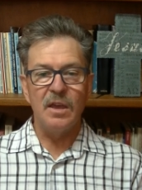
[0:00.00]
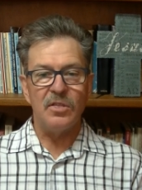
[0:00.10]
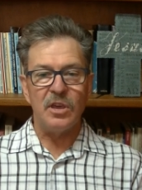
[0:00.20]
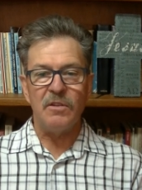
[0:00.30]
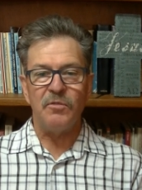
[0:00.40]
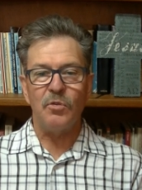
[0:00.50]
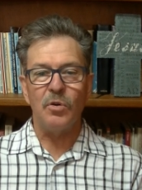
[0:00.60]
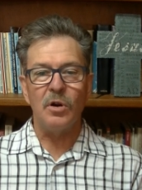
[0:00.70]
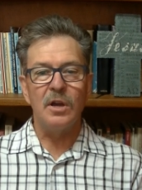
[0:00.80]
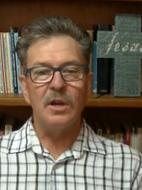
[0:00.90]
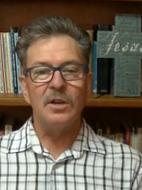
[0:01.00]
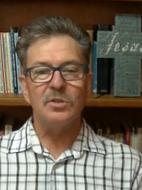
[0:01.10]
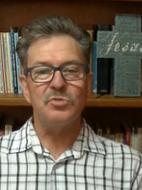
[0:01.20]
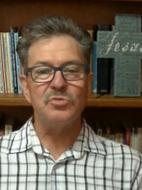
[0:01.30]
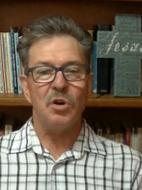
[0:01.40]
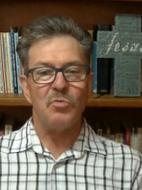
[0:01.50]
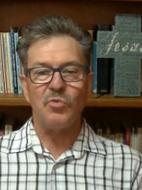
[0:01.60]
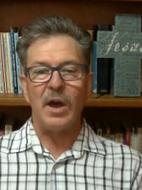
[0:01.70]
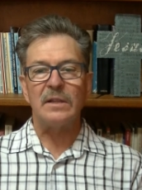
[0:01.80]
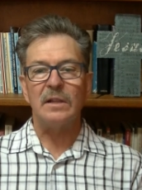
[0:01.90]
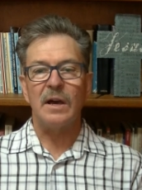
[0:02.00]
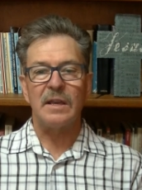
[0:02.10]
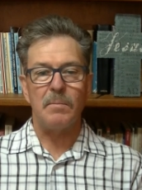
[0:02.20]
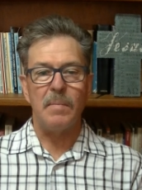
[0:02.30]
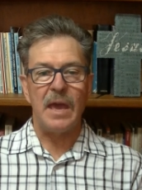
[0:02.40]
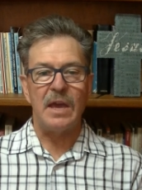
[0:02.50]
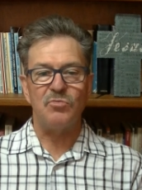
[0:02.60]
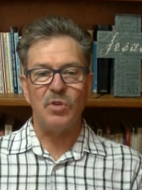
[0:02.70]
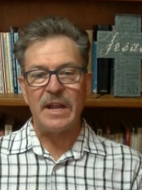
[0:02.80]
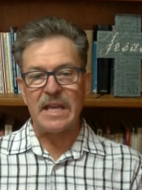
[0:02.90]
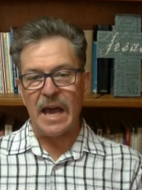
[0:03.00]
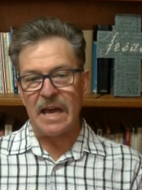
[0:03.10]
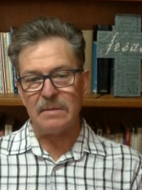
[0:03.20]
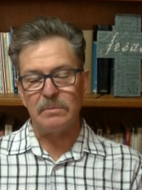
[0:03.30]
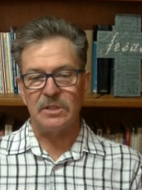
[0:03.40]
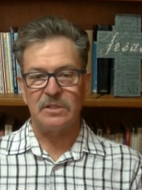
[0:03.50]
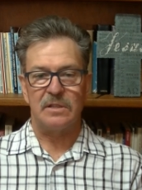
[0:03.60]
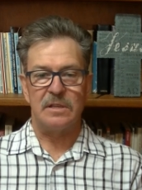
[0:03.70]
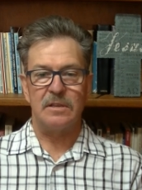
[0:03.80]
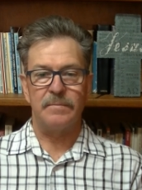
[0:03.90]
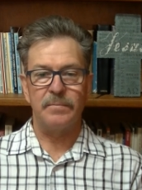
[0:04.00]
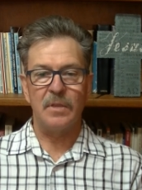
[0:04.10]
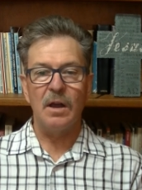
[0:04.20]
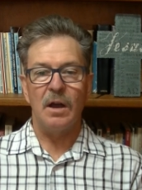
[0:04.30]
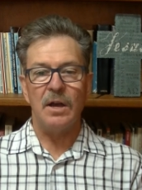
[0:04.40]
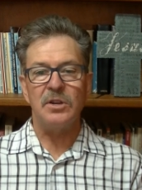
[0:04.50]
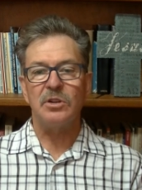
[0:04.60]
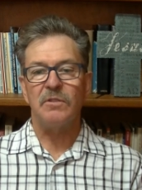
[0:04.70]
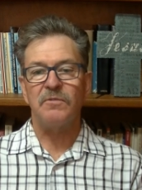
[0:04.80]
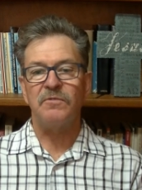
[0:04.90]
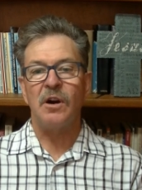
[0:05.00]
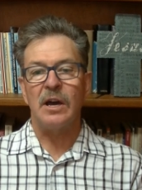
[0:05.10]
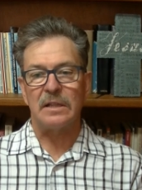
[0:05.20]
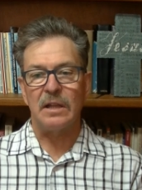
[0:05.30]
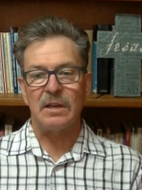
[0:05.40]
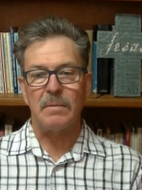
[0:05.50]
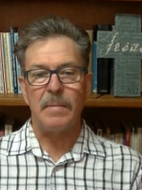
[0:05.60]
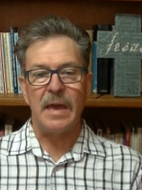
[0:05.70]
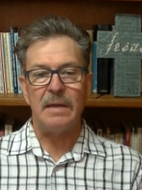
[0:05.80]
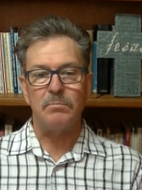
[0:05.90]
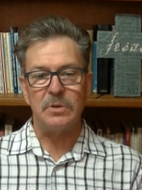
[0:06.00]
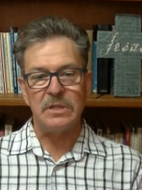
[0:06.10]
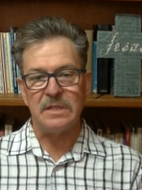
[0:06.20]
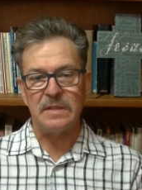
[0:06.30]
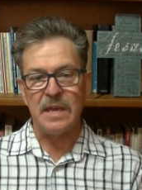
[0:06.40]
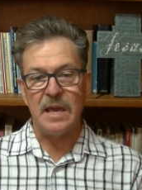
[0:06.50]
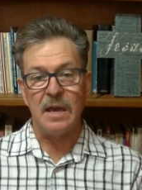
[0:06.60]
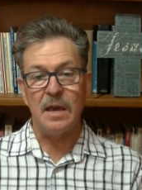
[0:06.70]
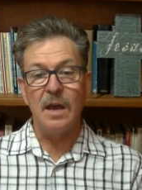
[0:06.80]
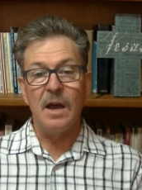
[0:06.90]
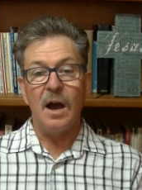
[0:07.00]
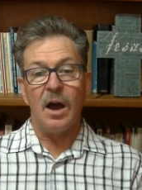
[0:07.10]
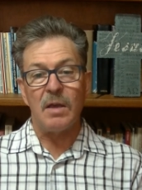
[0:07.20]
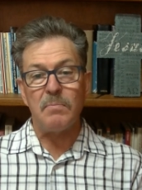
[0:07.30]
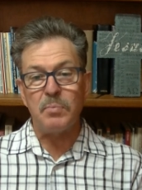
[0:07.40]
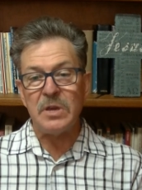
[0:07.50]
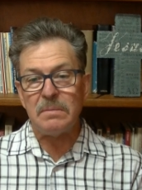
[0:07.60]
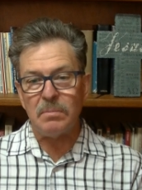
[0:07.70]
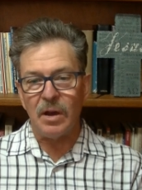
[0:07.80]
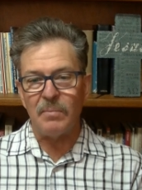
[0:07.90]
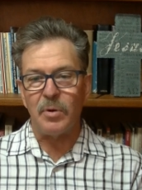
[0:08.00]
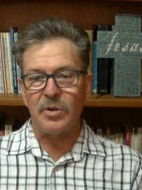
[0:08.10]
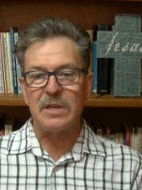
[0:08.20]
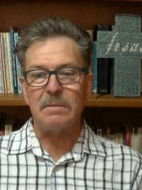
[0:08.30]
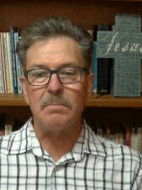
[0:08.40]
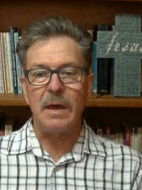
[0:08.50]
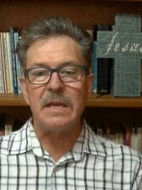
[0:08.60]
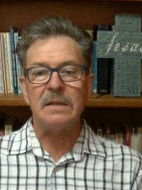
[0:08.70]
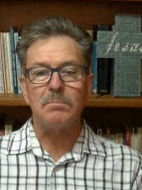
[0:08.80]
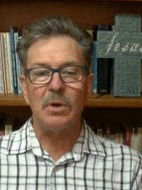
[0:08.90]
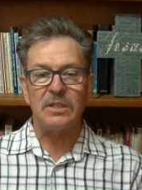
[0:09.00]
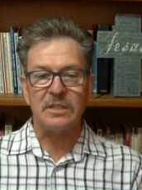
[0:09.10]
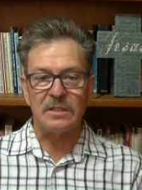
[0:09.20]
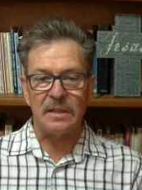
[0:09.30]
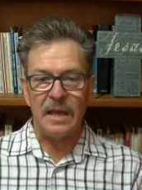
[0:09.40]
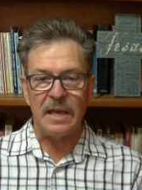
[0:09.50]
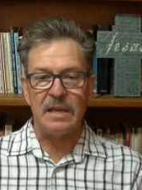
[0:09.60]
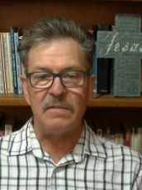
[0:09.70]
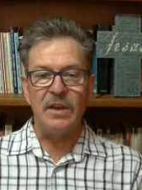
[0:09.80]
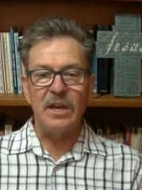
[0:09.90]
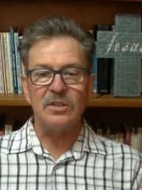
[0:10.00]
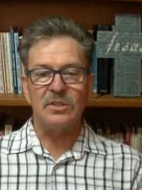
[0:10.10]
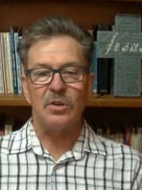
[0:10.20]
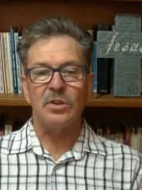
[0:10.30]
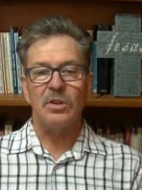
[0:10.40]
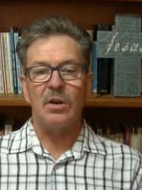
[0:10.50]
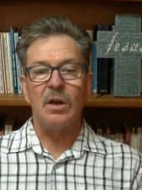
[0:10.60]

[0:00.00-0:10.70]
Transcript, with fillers: Therefore, do not run like a man running aimlessly. I do not fight like a man beating the air. I beat my body and make it my slave so that